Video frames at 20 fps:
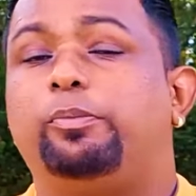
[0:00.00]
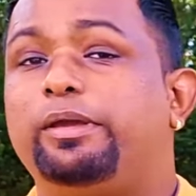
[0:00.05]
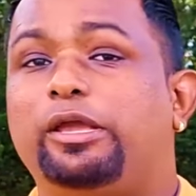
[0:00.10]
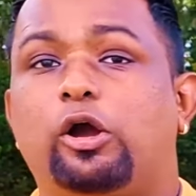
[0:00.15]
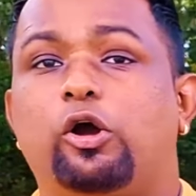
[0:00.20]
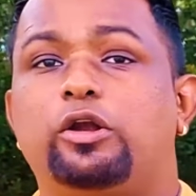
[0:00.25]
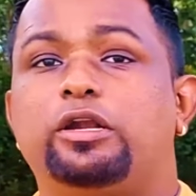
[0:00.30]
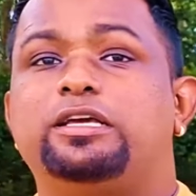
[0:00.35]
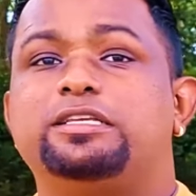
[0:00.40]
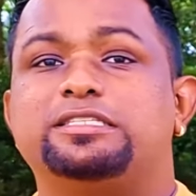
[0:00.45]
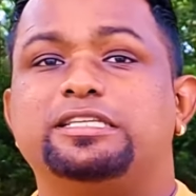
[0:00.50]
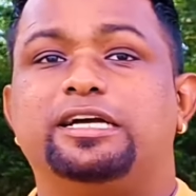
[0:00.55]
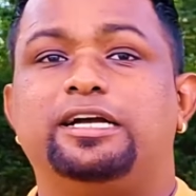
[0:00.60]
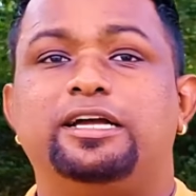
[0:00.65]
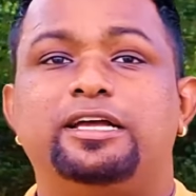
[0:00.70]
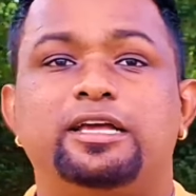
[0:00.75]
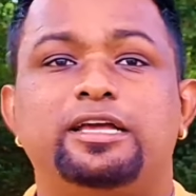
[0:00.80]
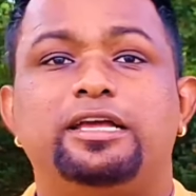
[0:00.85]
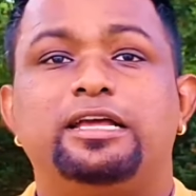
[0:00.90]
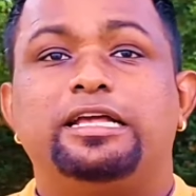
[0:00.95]
be honest, uh,
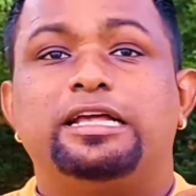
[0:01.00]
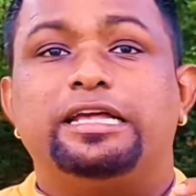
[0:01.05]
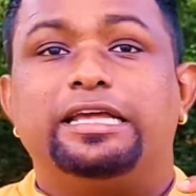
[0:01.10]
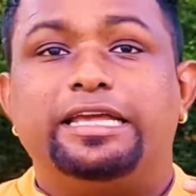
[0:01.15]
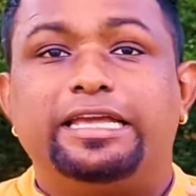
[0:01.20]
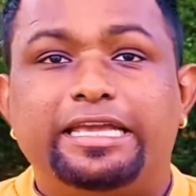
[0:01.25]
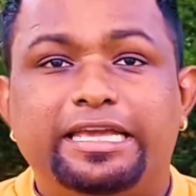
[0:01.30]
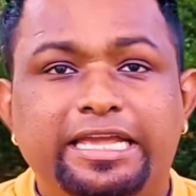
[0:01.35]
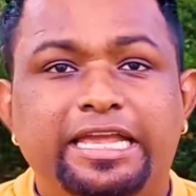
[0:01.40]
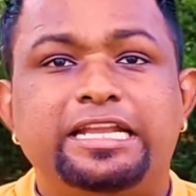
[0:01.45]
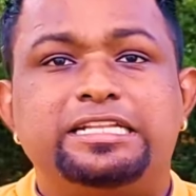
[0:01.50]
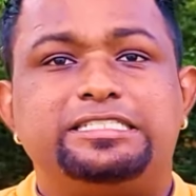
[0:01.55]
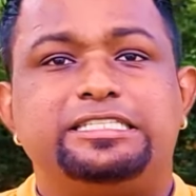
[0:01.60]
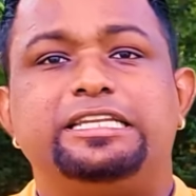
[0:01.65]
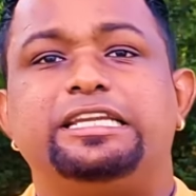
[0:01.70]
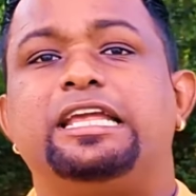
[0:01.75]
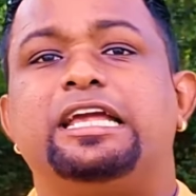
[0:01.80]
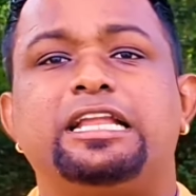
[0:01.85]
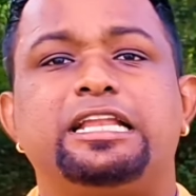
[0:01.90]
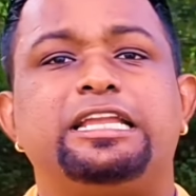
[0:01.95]
it's
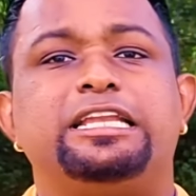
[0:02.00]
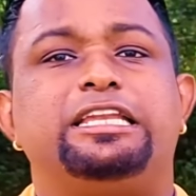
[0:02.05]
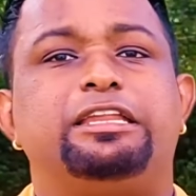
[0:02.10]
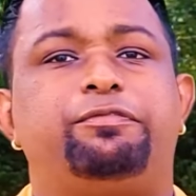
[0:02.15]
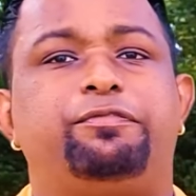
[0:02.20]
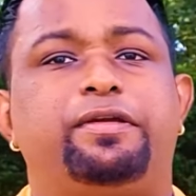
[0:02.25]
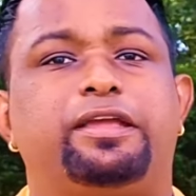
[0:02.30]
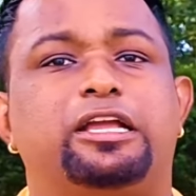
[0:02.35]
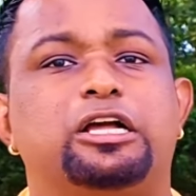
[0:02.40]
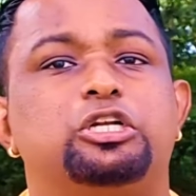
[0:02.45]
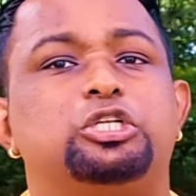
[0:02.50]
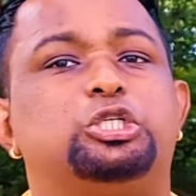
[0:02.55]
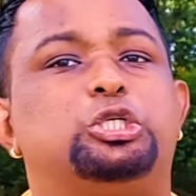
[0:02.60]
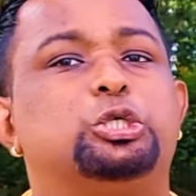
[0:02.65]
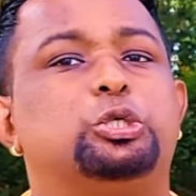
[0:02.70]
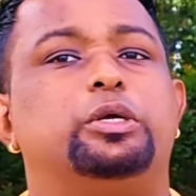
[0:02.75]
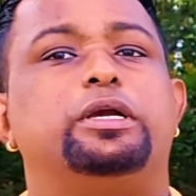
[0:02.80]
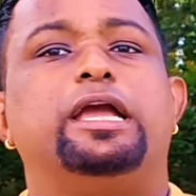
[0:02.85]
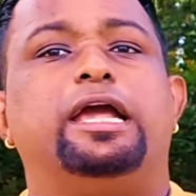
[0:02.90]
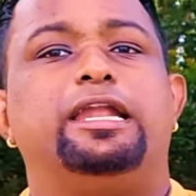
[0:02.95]
really difficult
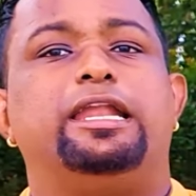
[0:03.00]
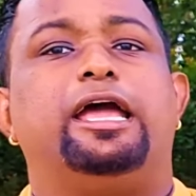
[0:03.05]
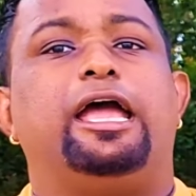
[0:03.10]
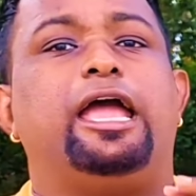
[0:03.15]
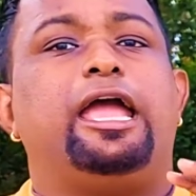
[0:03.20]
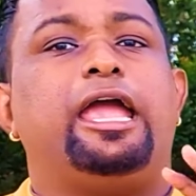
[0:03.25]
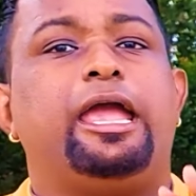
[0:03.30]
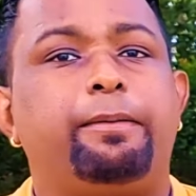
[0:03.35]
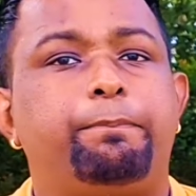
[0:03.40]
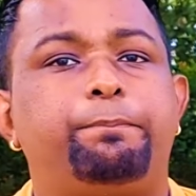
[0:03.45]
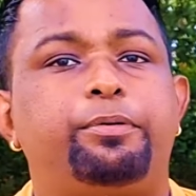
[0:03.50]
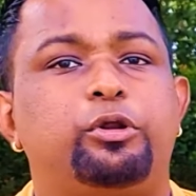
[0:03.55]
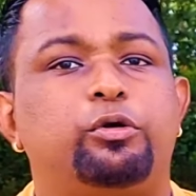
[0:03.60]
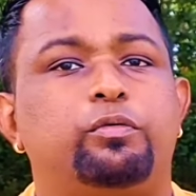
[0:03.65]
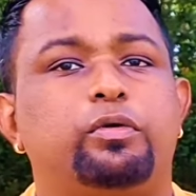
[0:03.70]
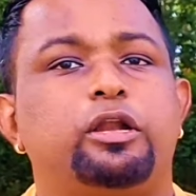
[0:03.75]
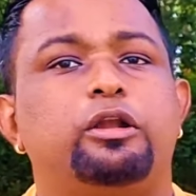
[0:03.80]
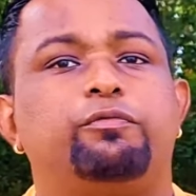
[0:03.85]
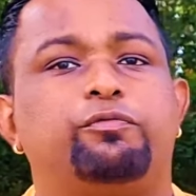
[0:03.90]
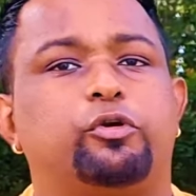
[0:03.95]
to get
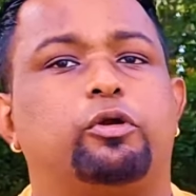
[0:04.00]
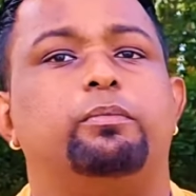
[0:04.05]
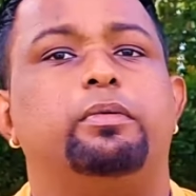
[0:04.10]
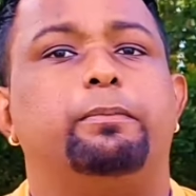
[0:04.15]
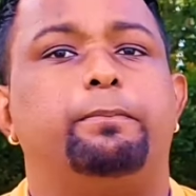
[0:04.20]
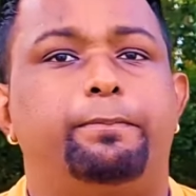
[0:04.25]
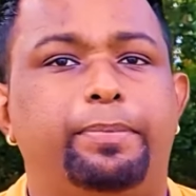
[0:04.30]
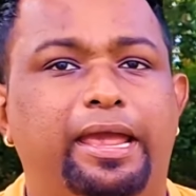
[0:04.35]
approval from a